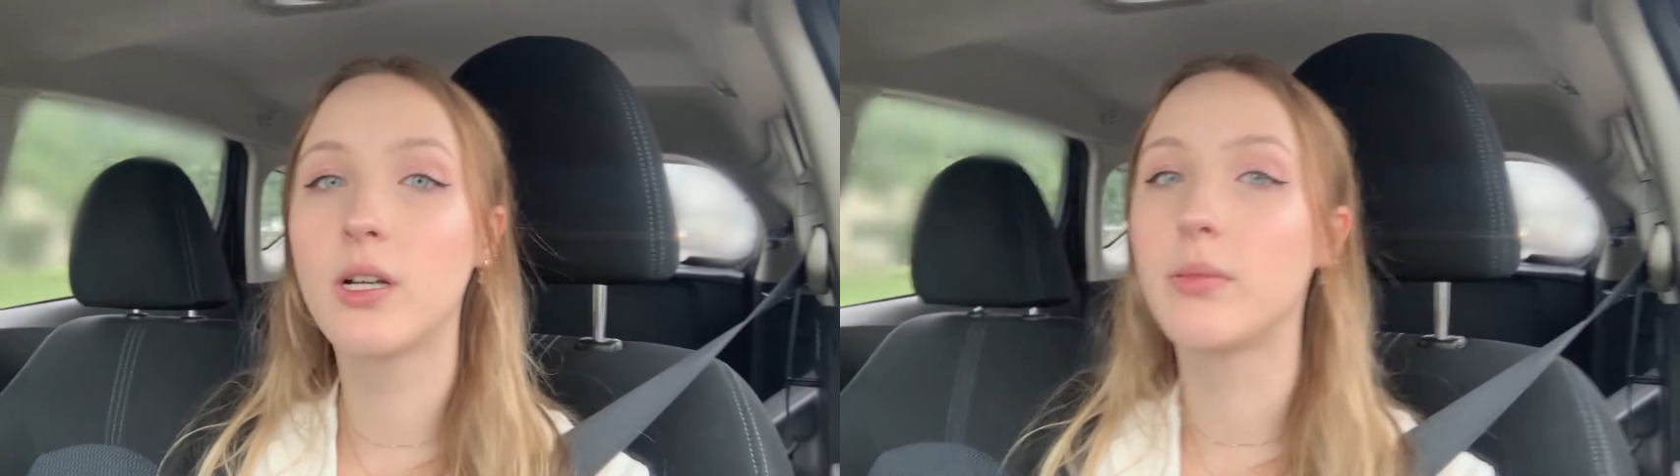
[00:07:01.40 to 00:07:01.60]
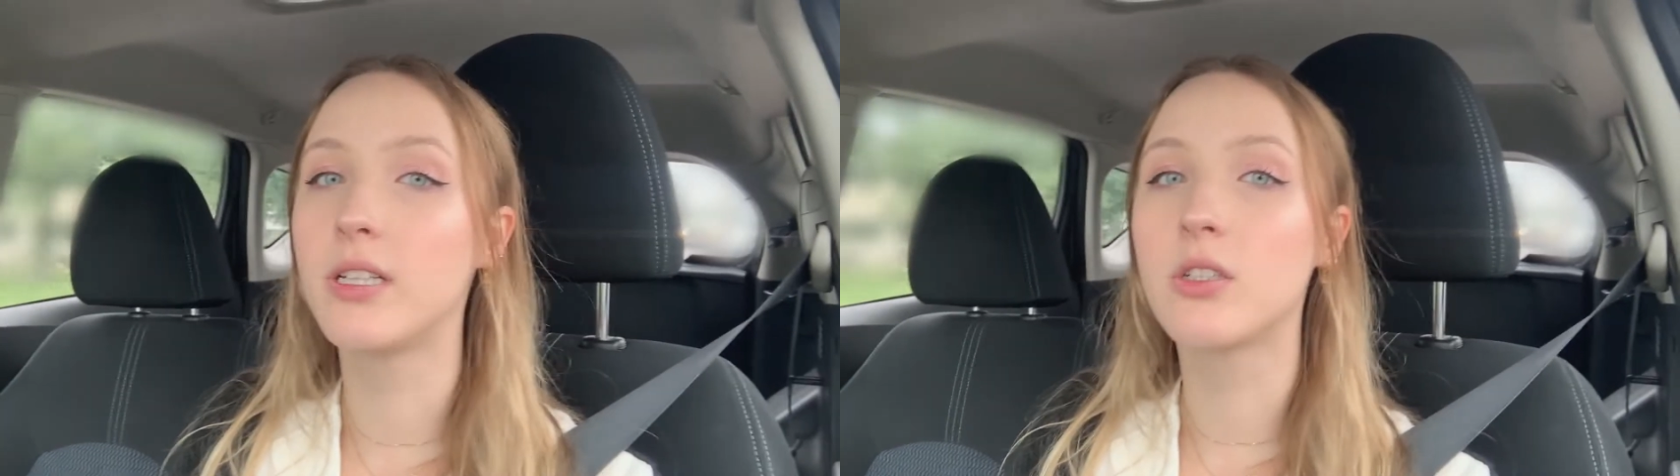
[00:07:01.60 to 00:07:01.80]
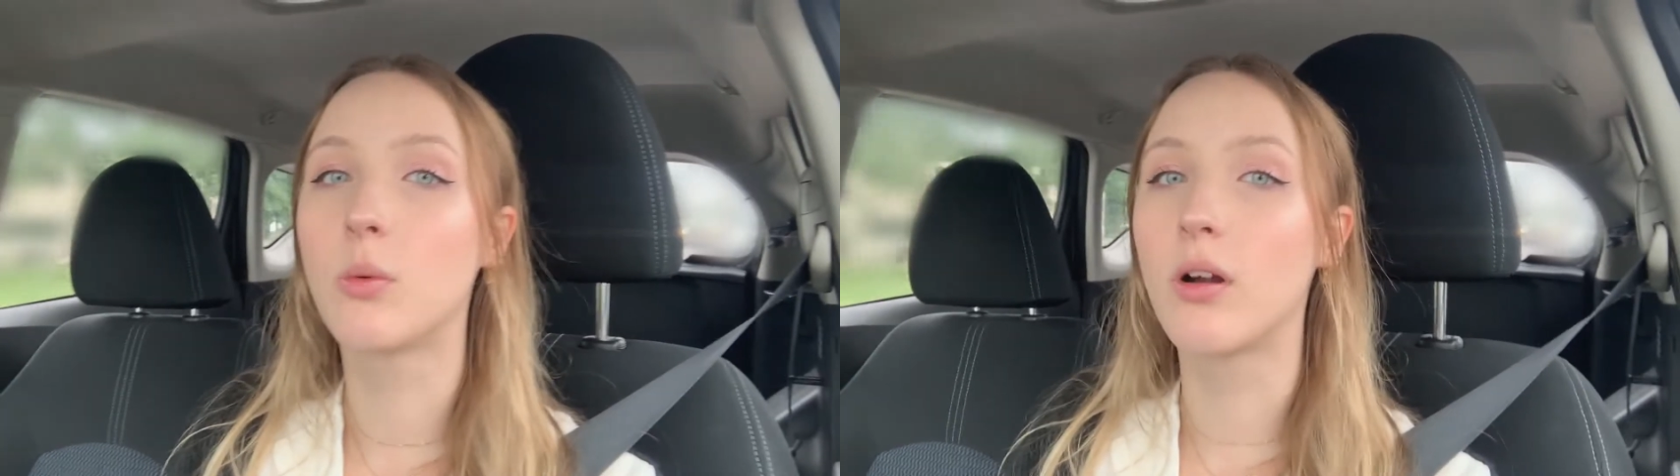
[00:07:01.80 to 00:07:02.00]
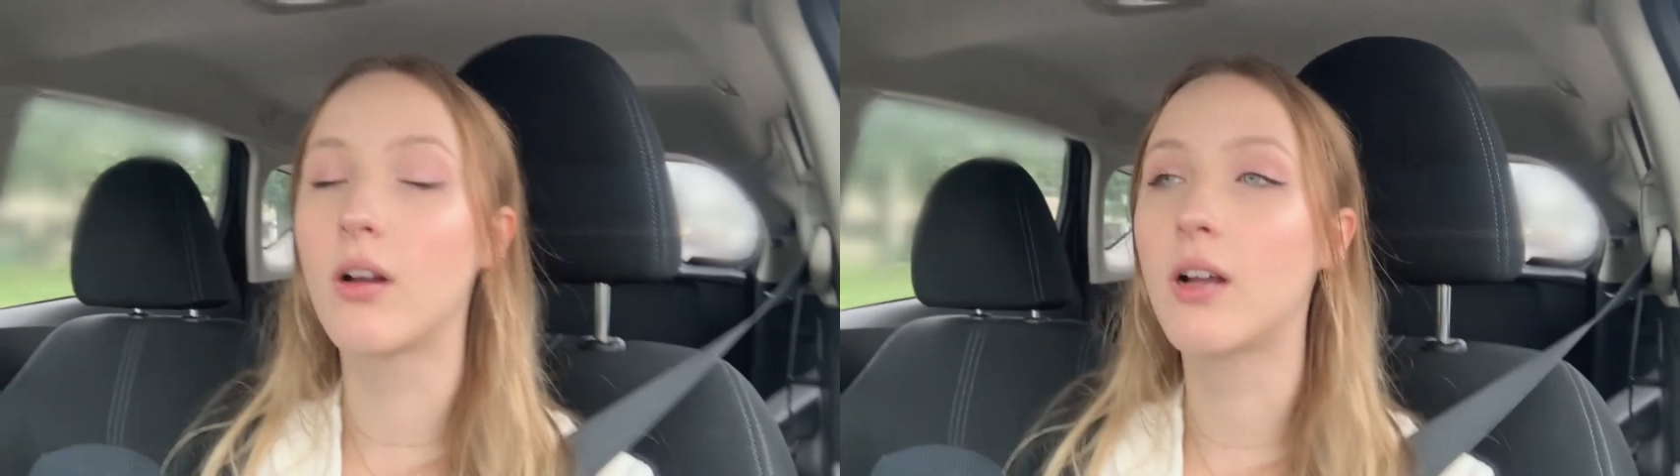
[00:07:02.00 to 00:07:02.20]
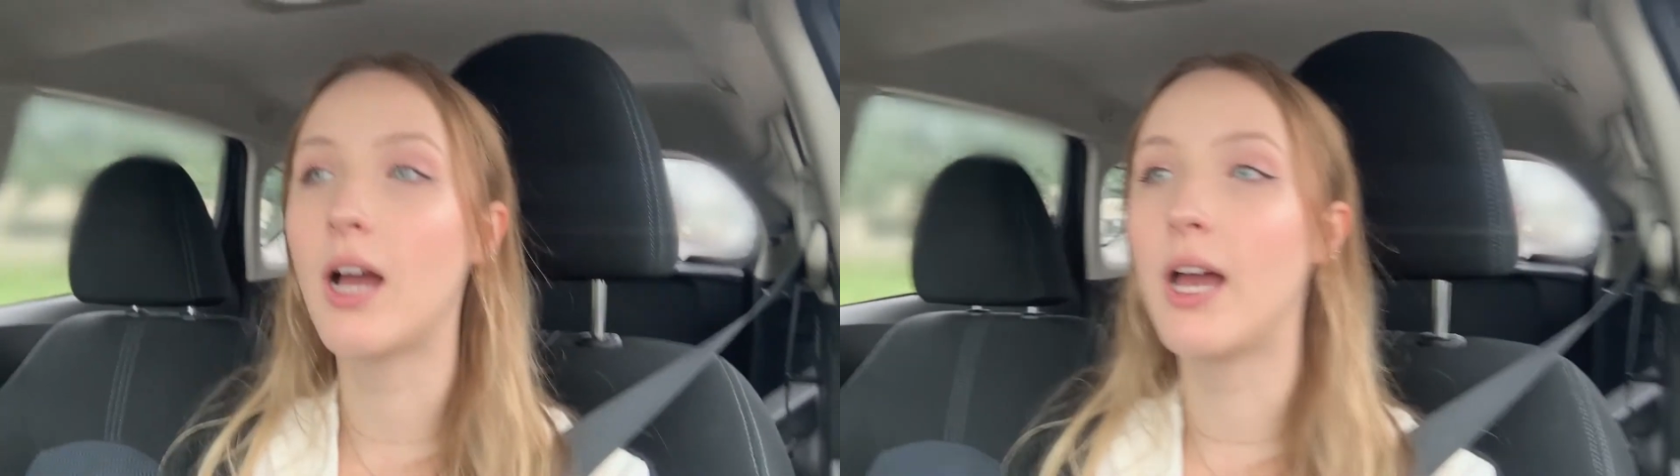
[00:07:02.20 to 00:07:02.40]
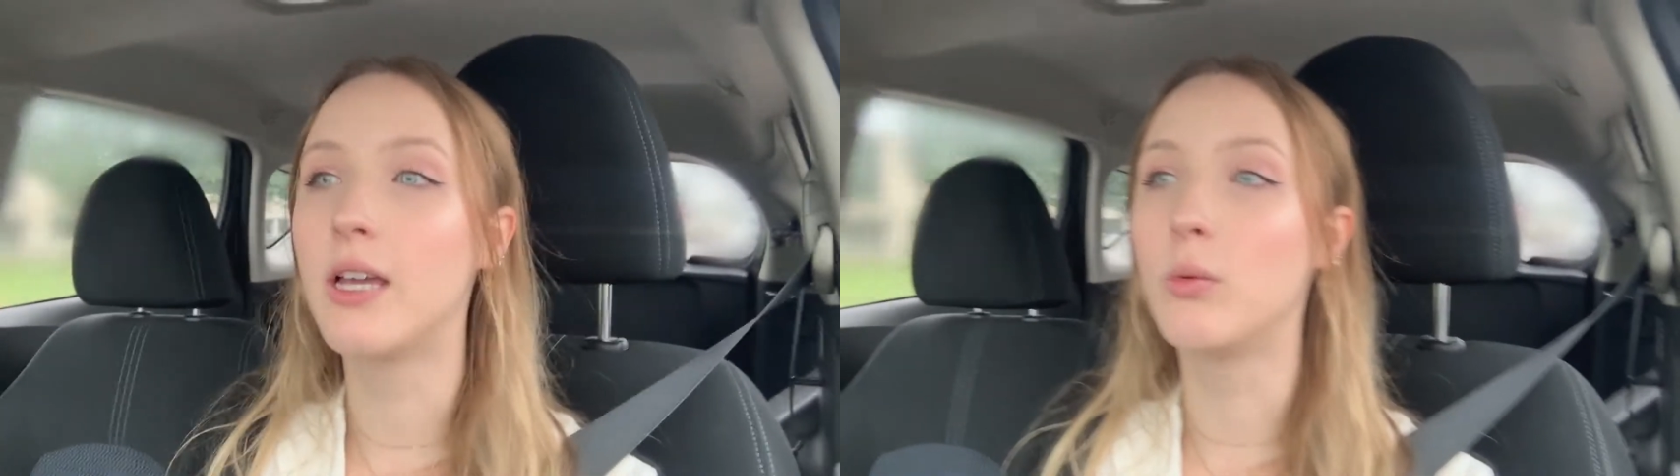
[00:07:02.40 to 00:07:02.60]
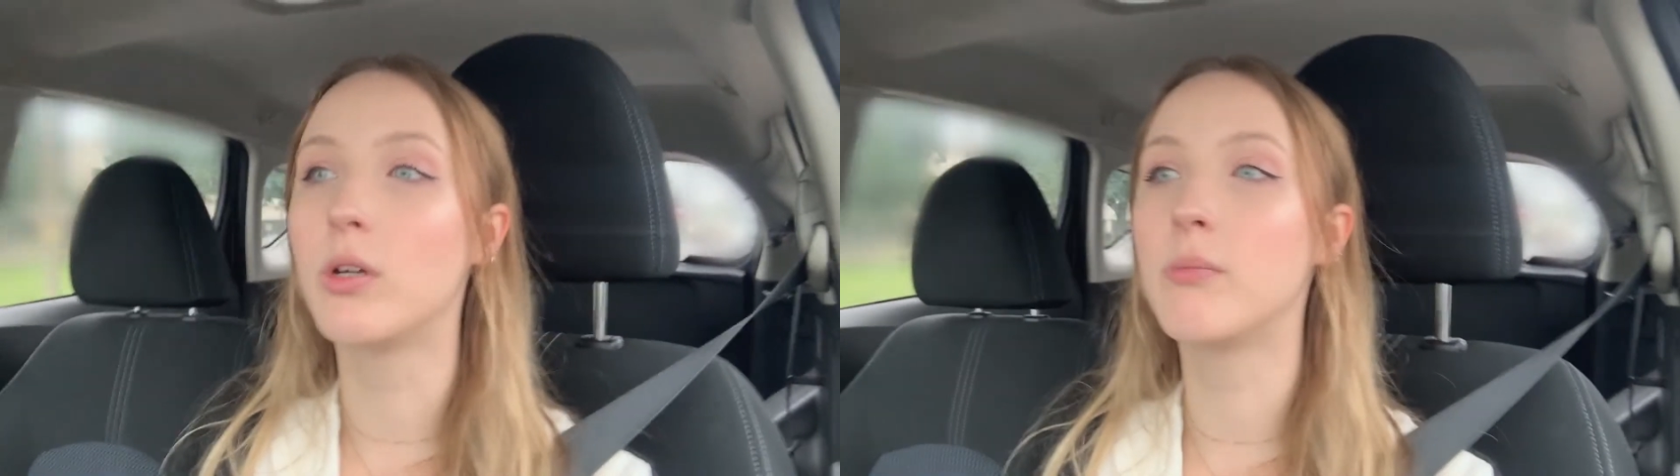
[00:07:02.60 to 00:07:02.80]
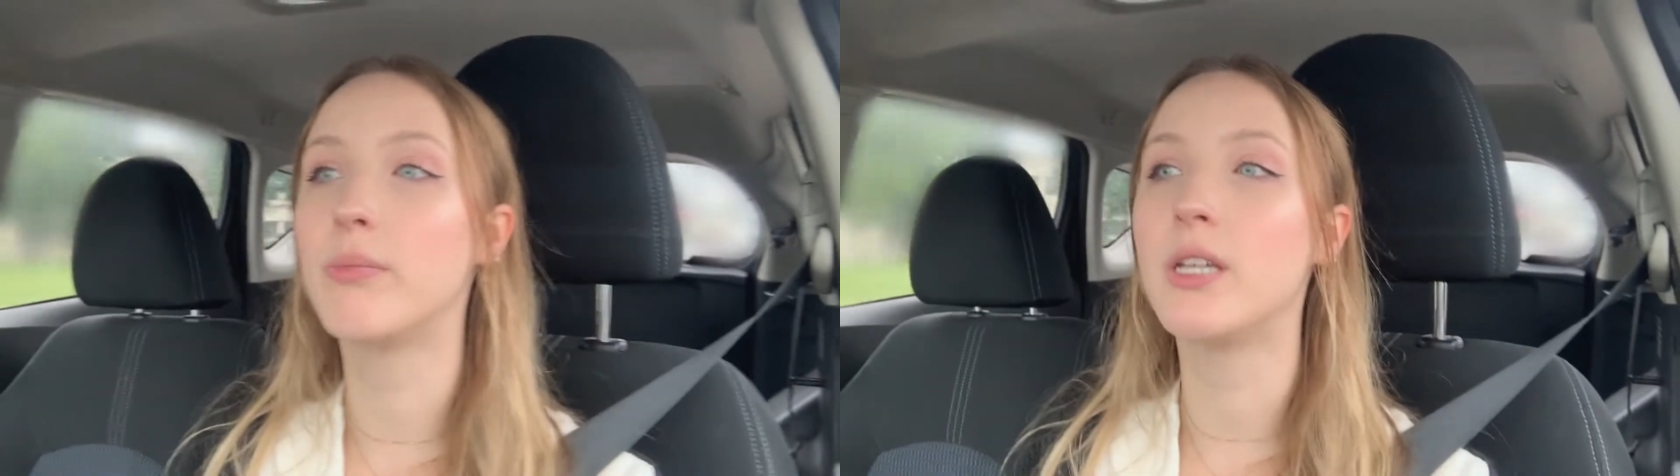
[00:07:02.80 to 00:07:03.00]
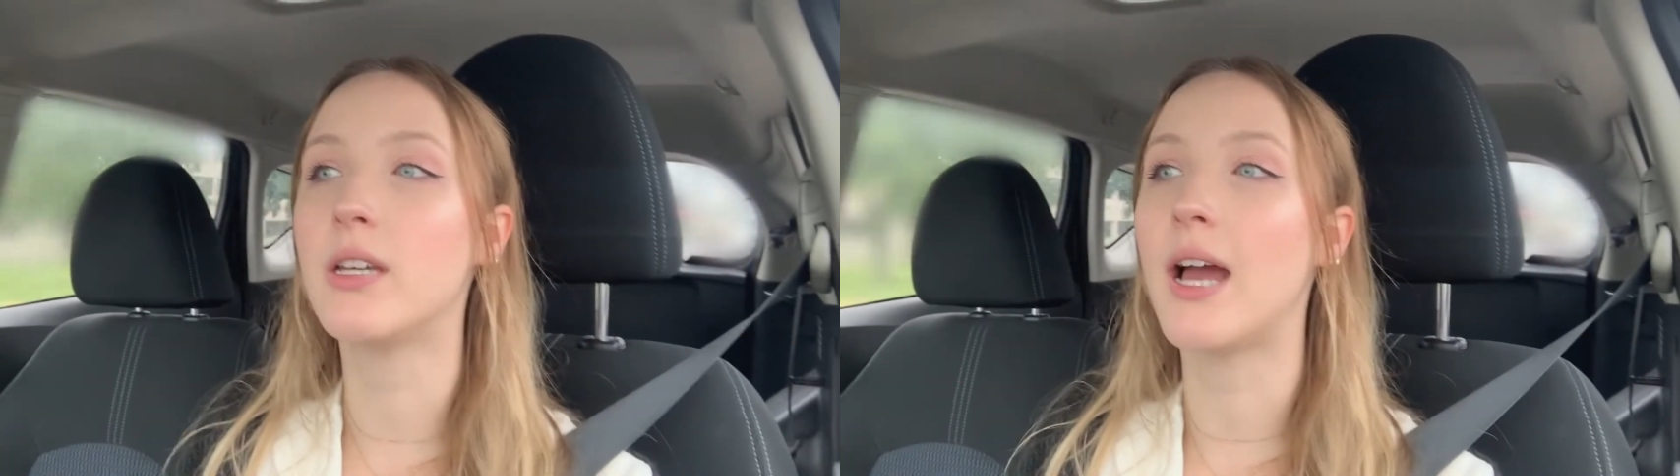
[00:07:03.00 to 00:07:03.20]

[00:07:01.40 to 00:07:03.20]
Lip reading: up late to work. I wouldn't be